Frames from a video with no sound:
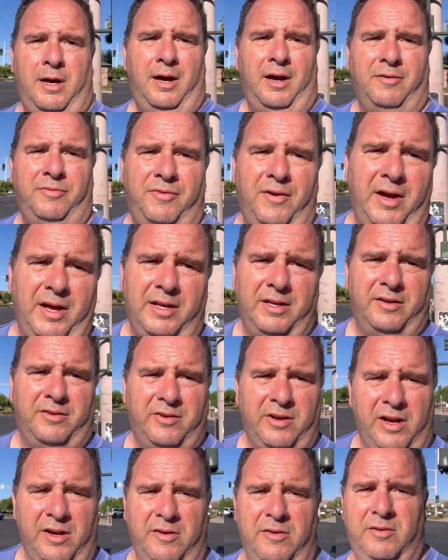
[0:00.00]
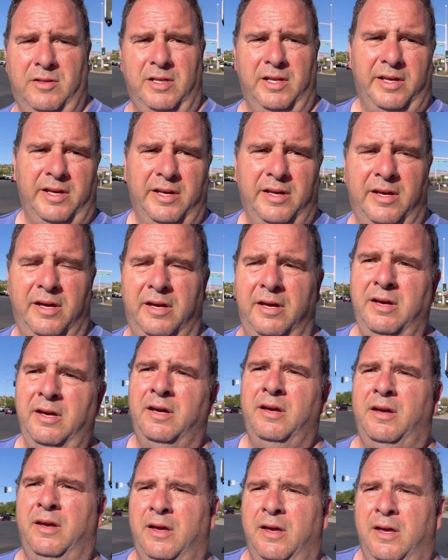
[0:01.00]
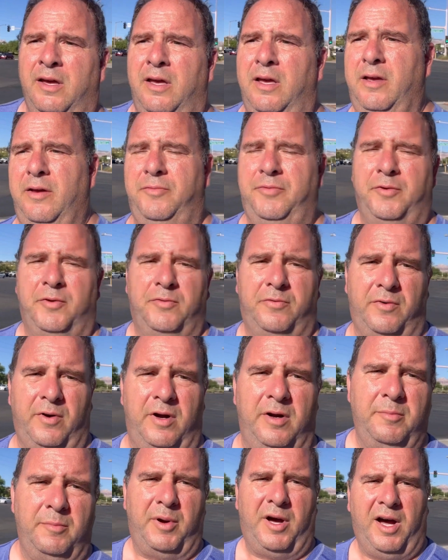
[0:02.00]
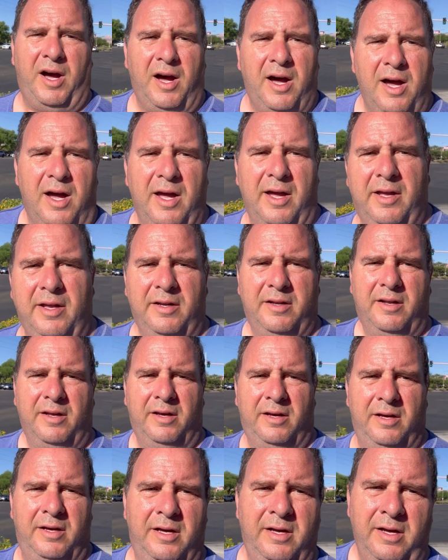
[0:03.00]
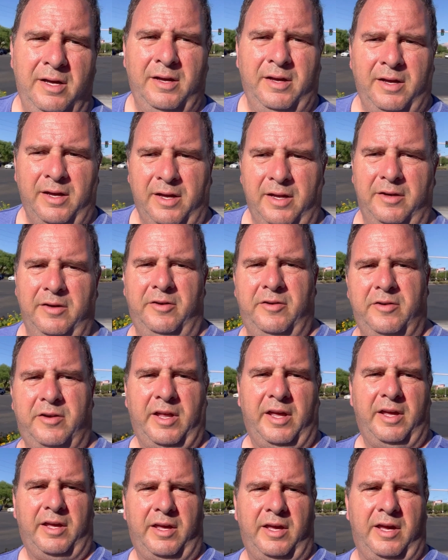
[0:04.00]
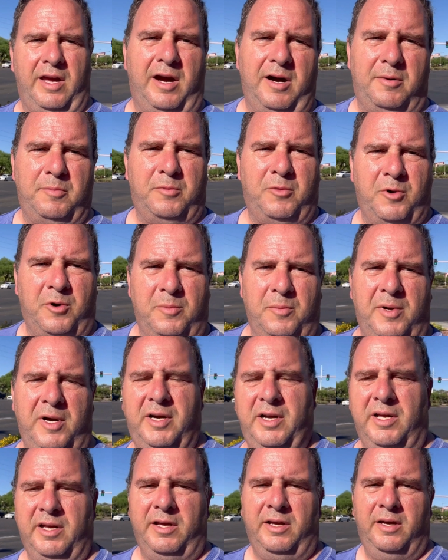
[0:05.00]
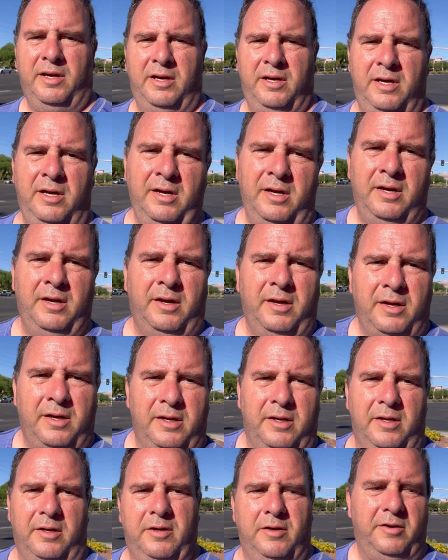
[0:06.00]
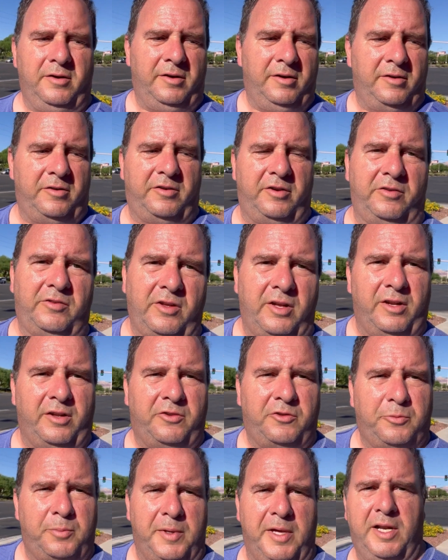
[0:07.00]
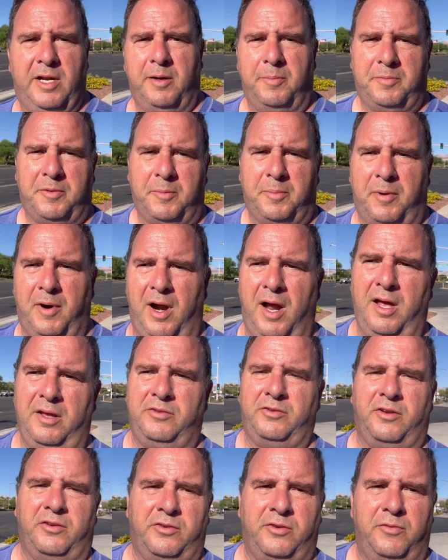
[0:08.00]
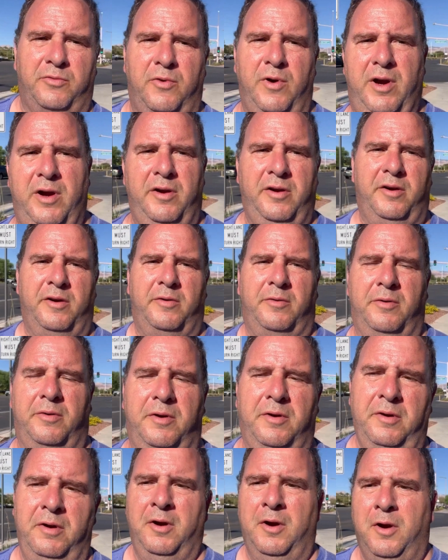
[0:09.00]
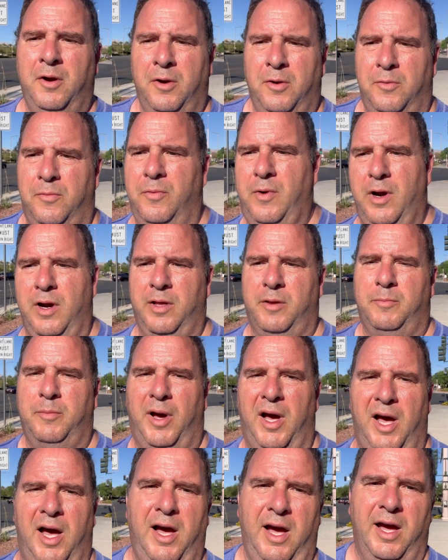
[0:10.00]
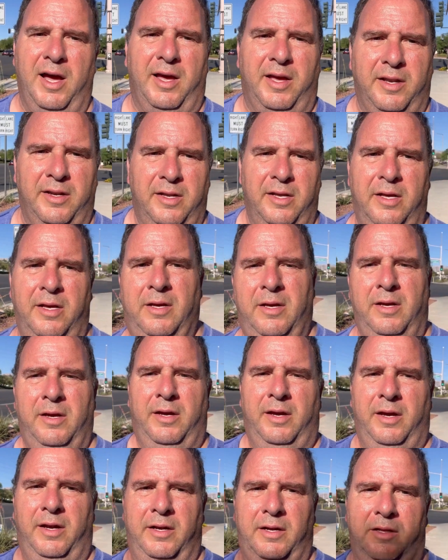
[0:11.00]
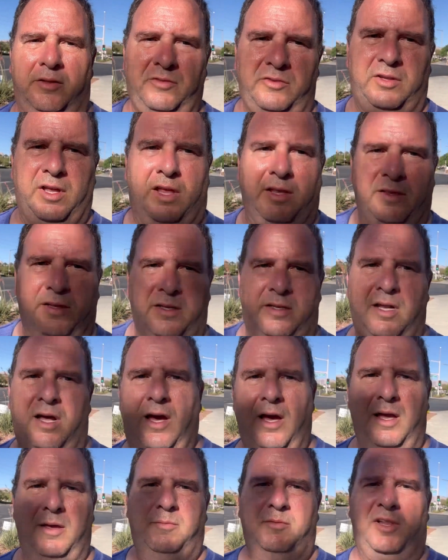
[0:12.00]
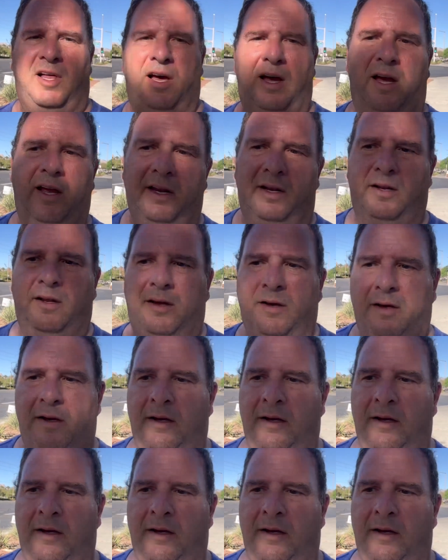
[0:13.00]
I find generally if you've run behind and you're taking out more money, you're just going to speed up the process of where you're running behind and extend the timeline